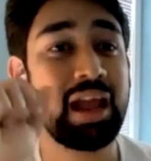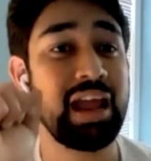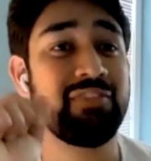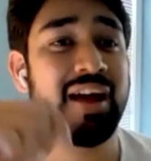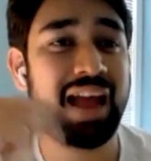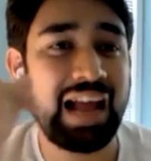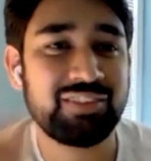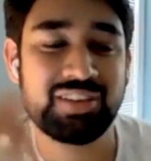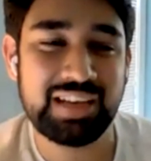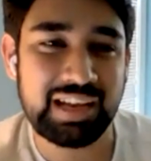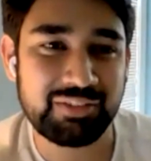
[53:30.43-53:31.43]
If I
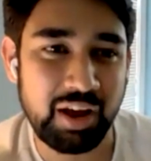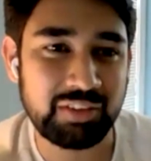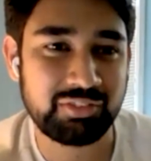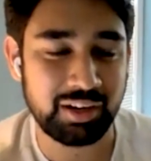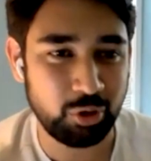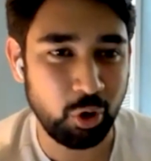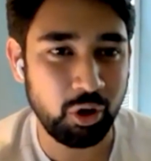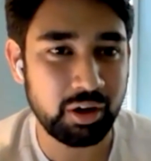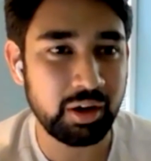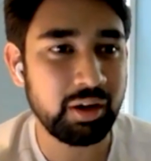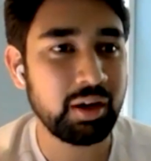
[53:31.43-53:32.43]
actually invest
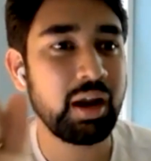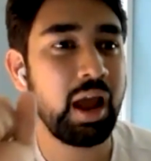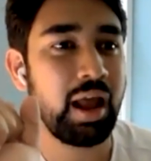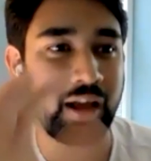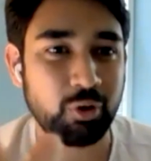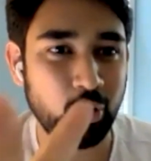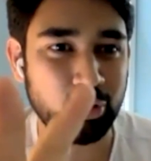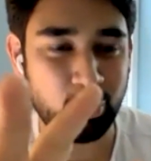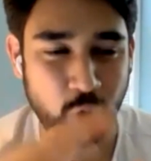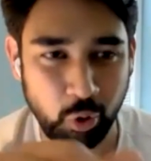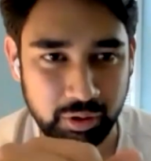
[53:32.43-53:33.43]
$1 and I go
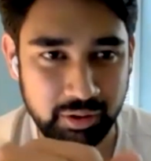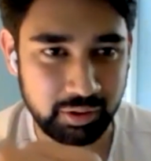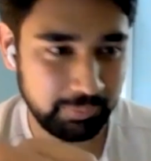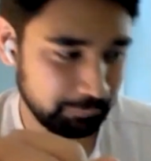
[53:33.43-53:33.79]
to court